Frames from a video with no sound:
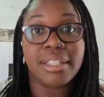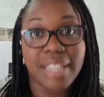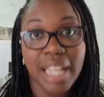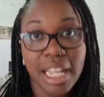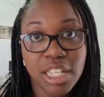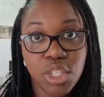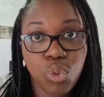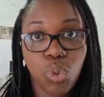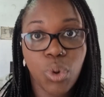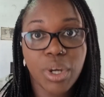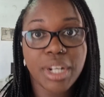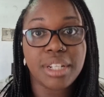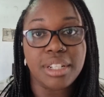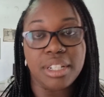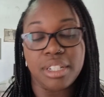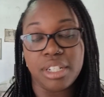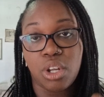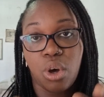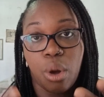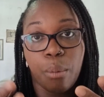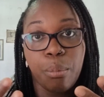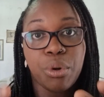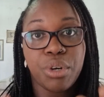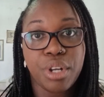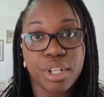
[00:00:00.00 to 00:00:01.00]
that's what,
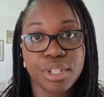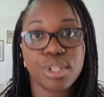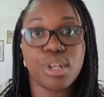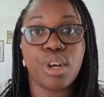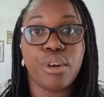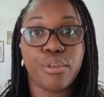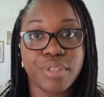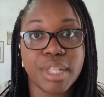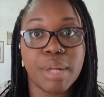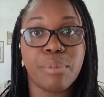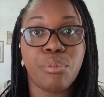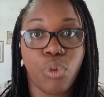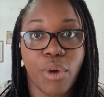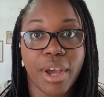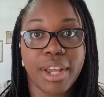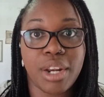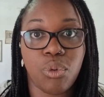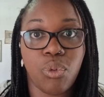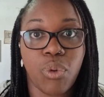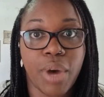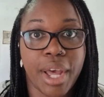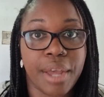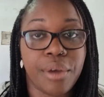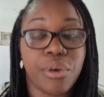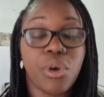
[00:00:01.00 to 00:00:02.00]
I'm going to serve them right
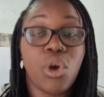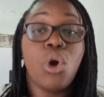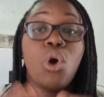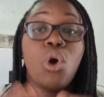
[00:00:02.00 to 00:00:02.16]
away.